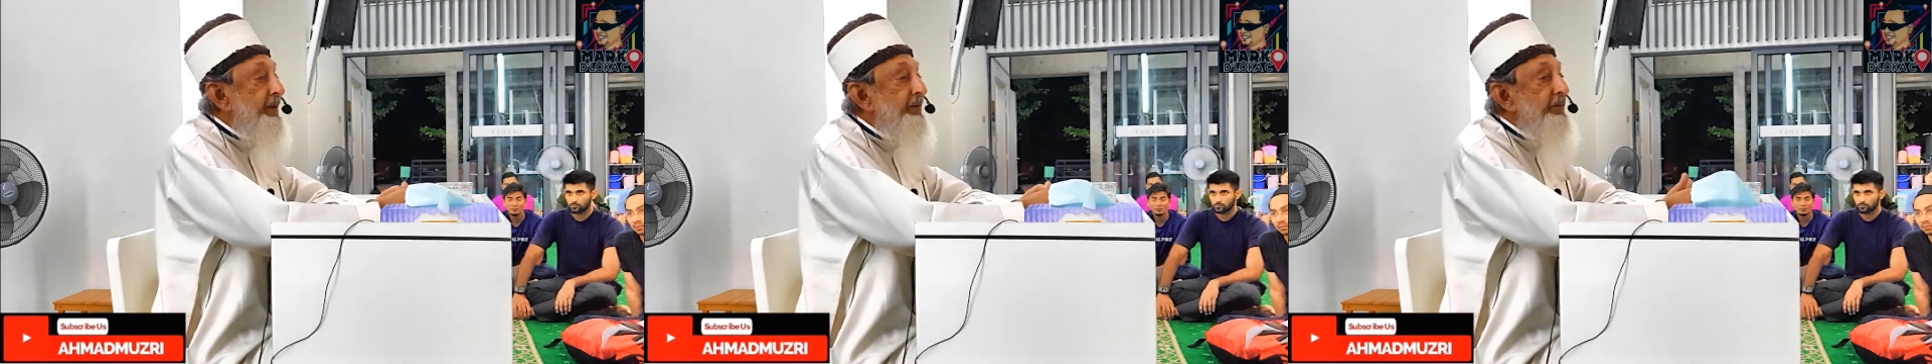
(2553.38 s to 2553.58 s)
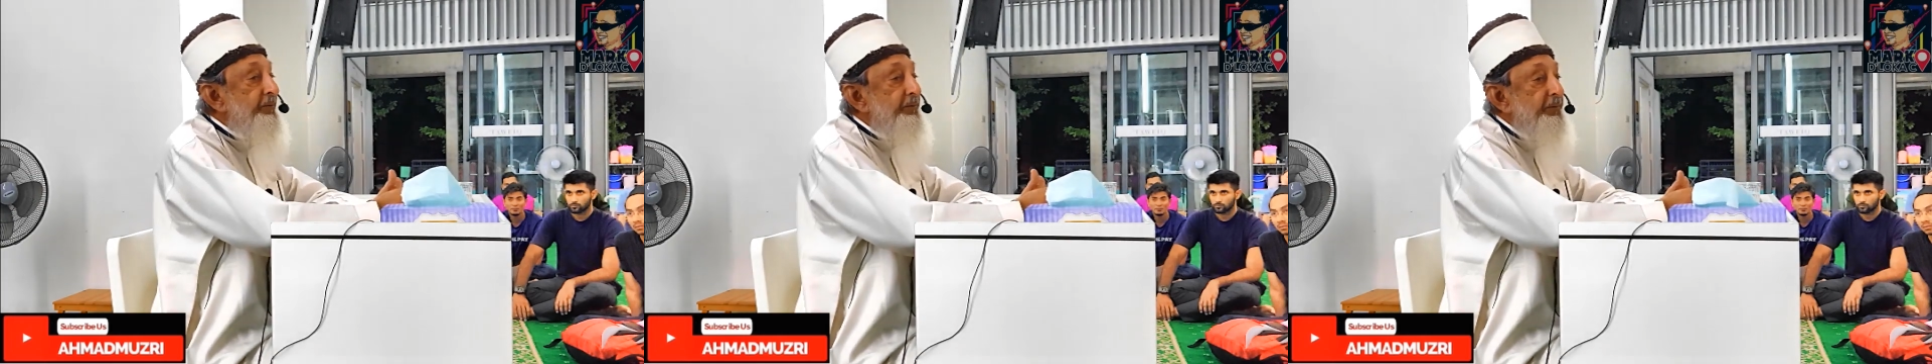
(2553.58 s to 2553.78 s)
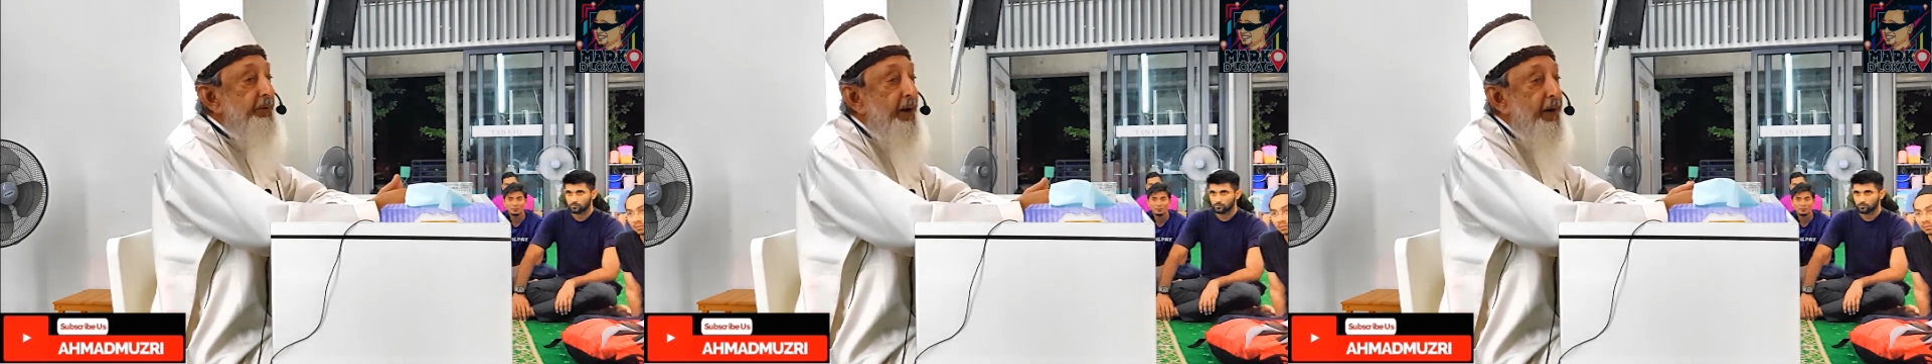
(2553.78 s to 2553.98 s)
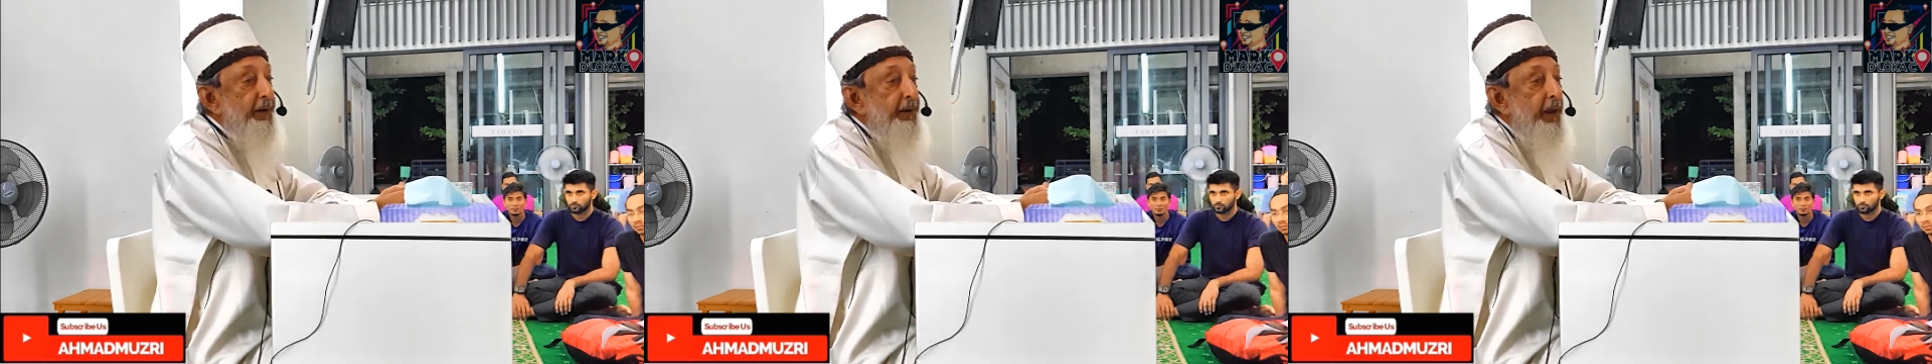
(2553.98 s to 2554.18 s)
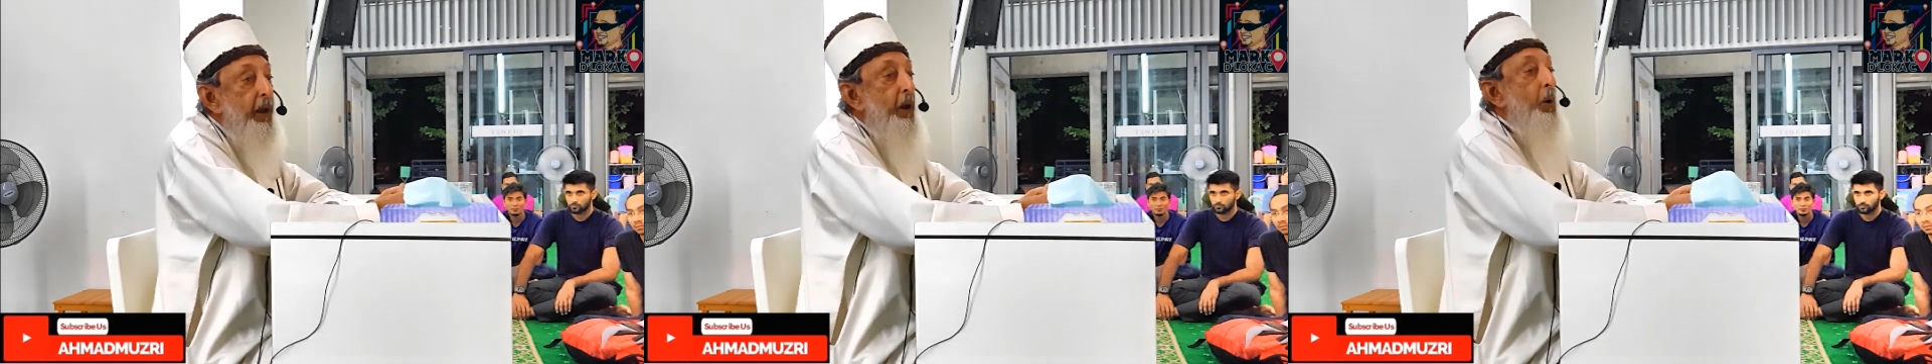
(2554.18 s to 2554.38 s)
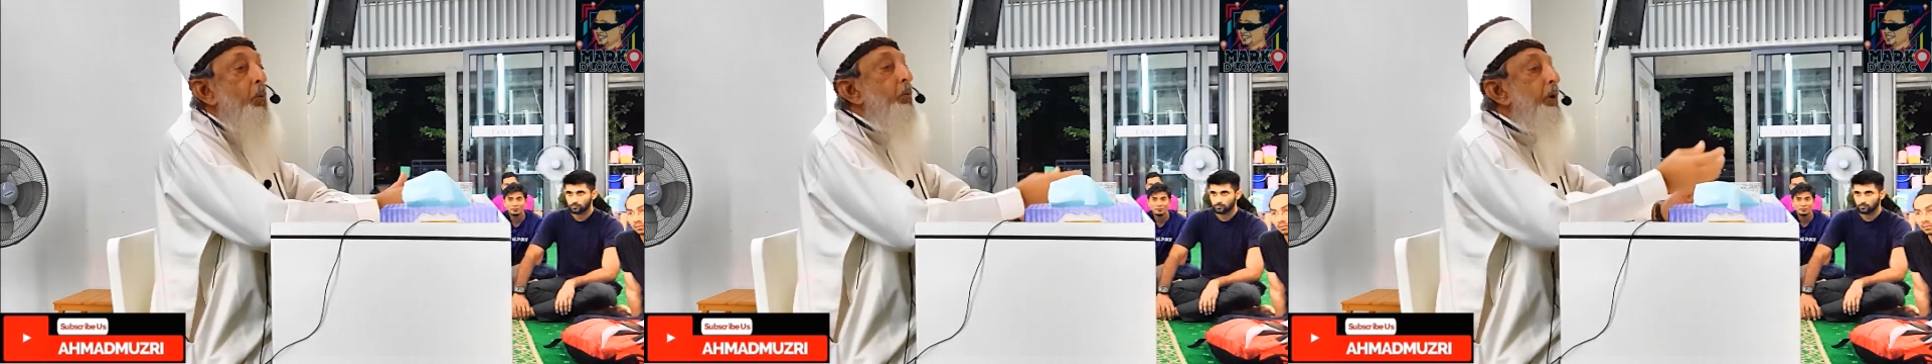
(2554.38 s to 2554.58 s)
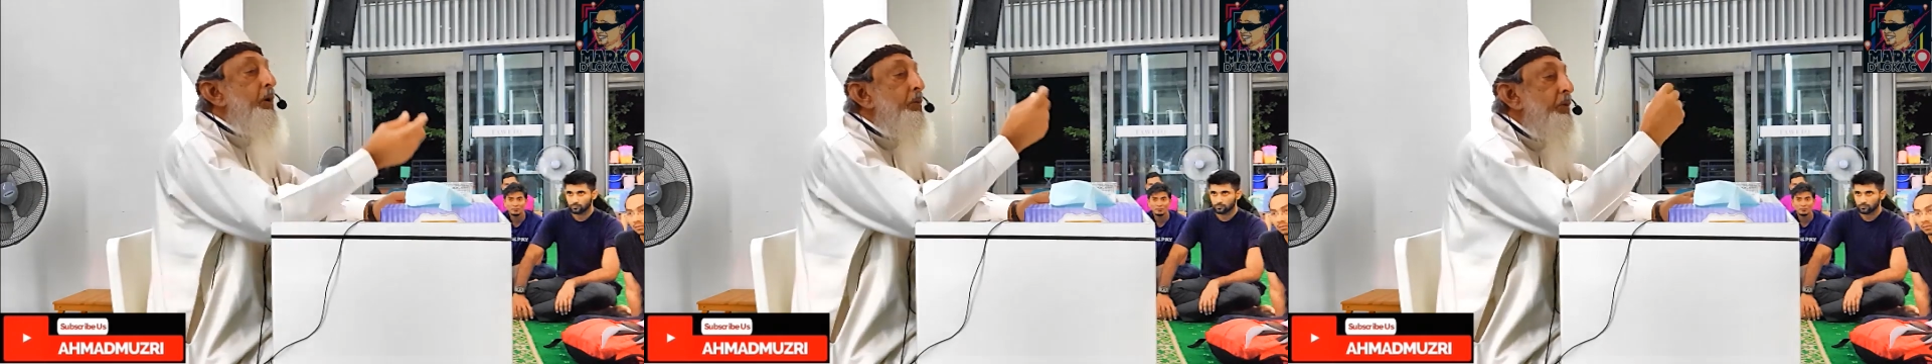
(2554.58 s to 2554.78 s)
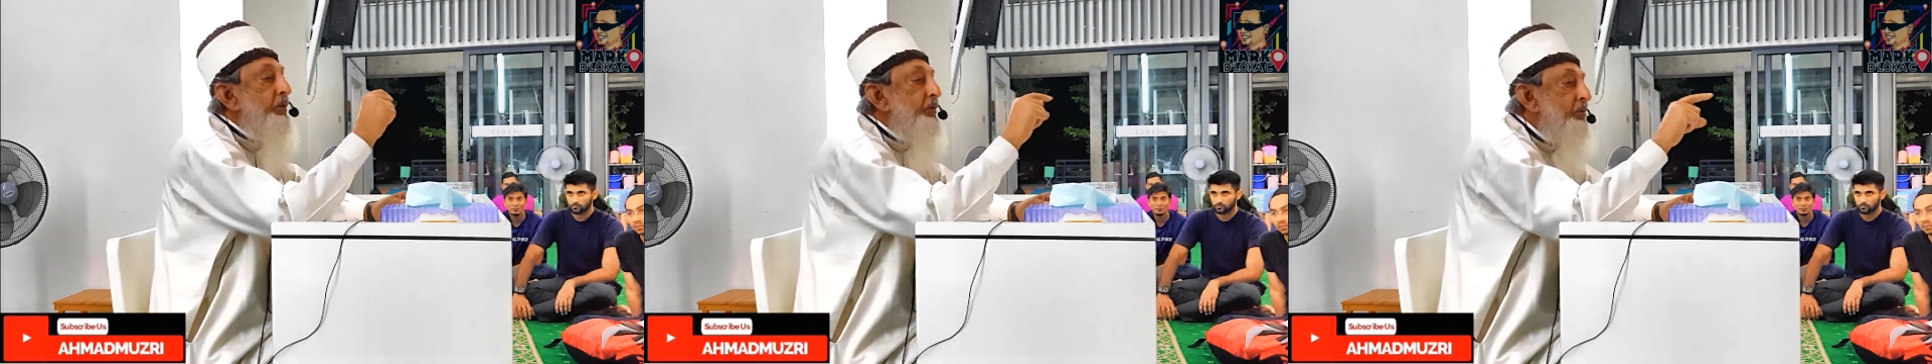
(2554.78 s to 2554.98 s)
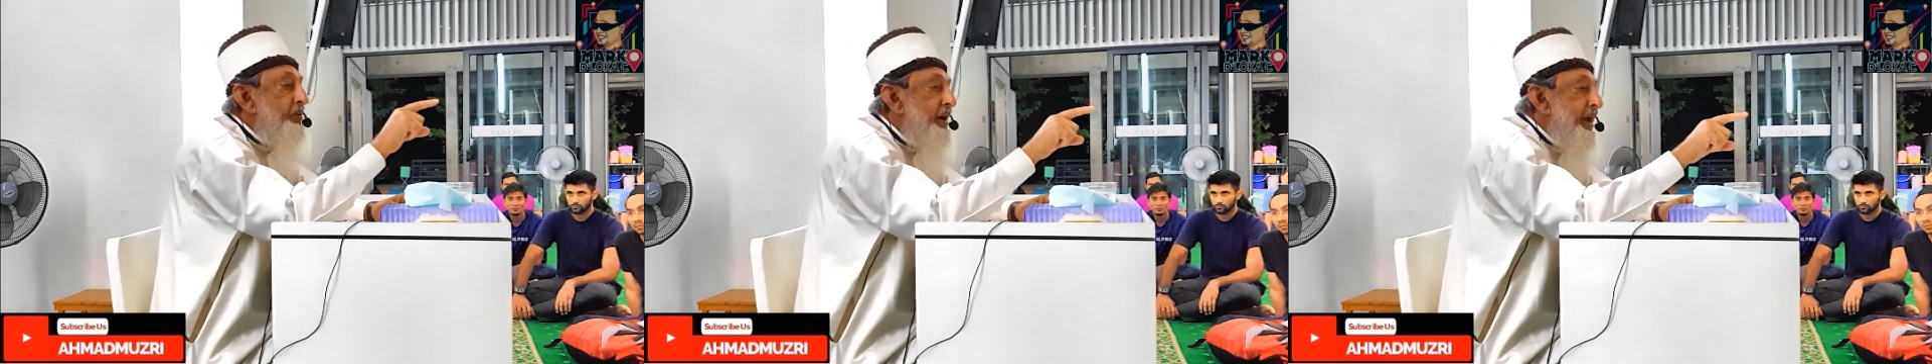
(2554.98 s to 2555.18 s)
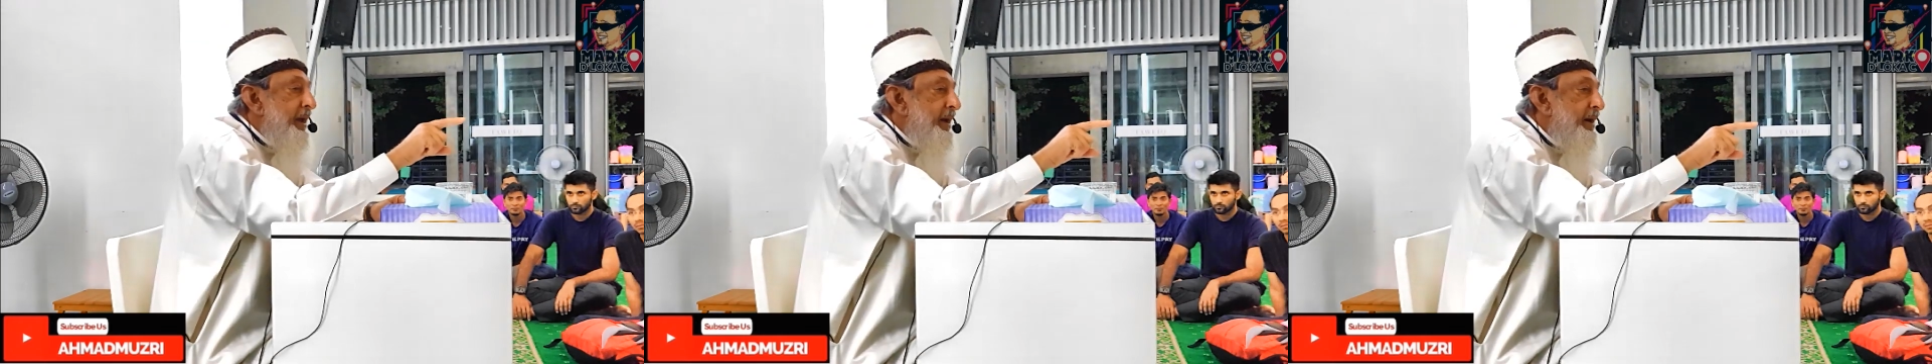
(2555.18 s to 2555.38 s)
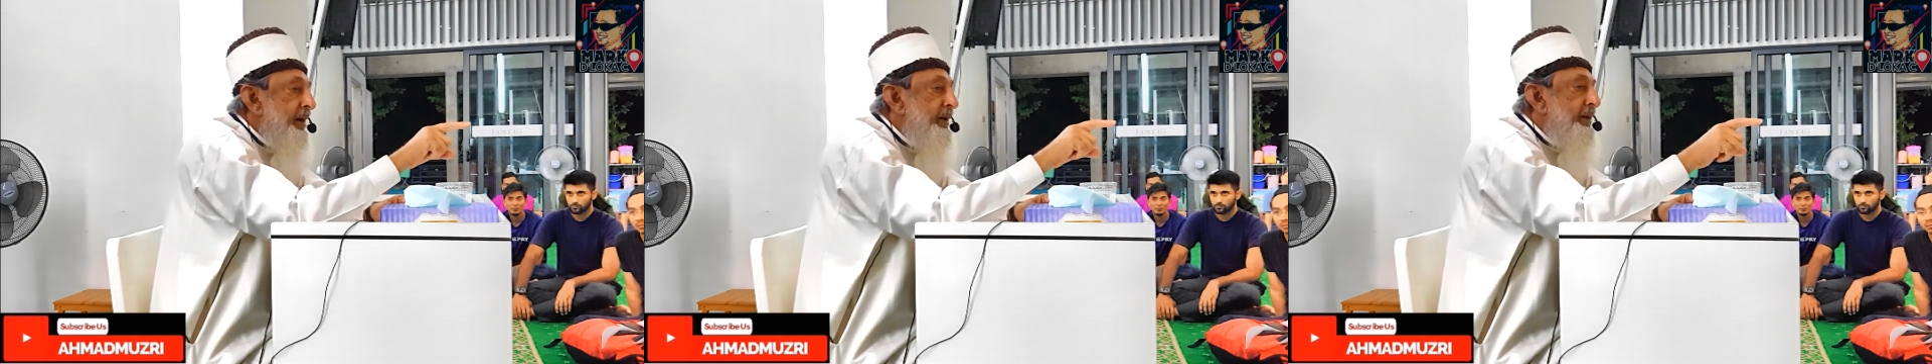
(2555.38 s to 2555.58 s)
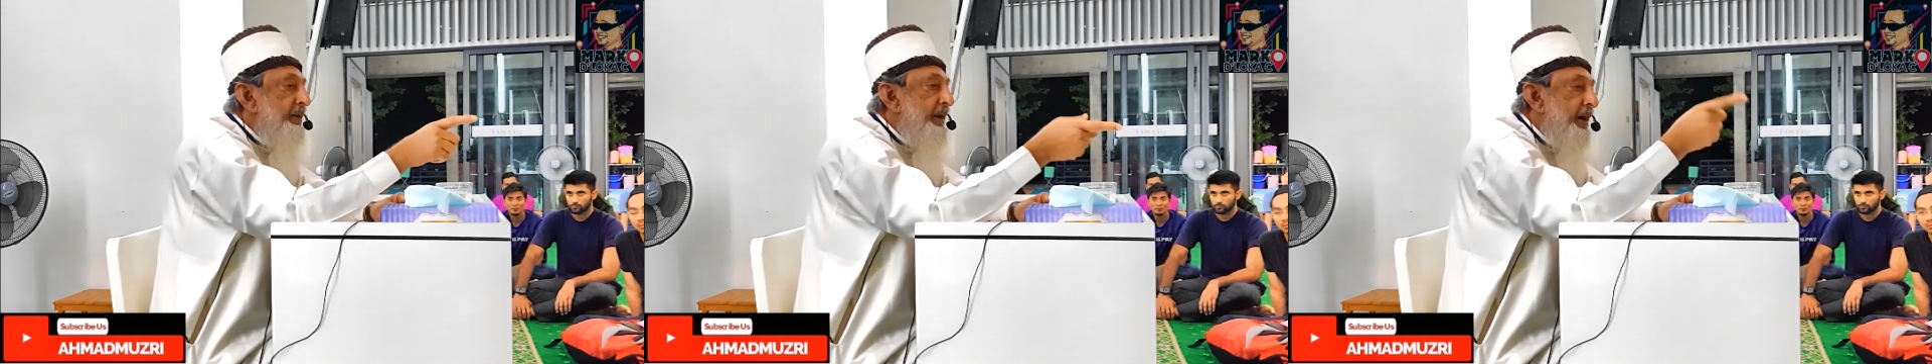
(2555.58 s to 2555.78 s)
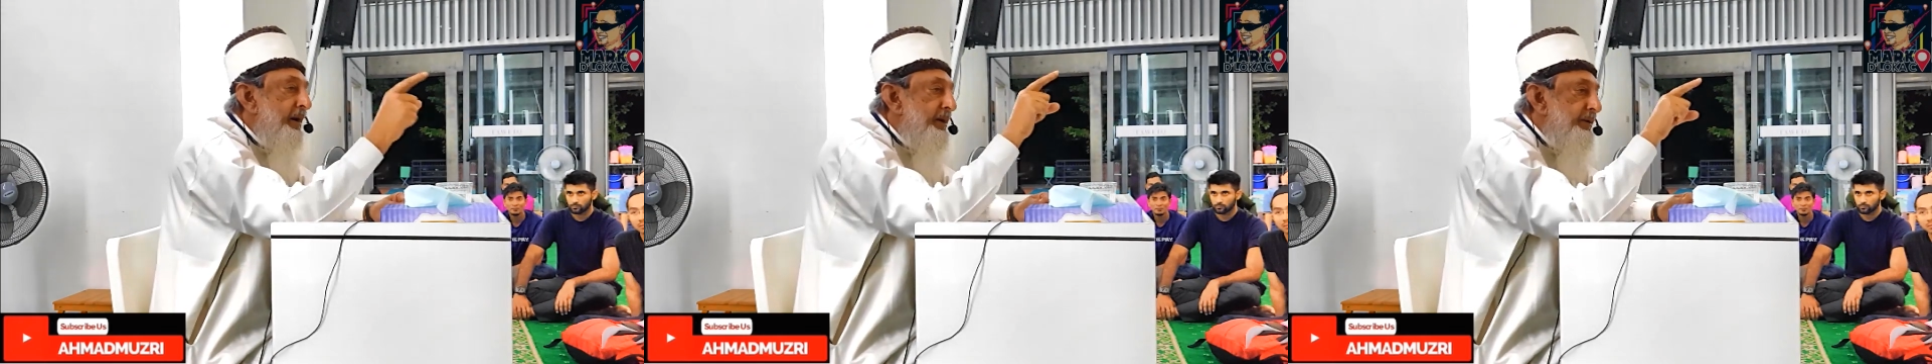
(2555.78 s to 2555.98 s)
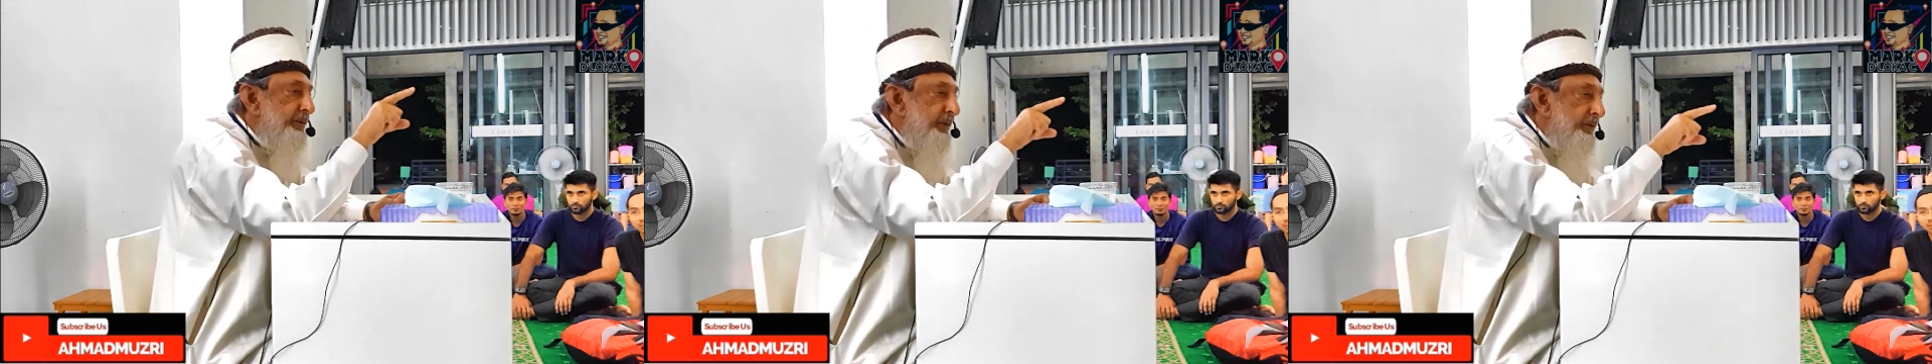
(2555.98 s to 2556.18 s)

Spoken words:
insight, we would recognize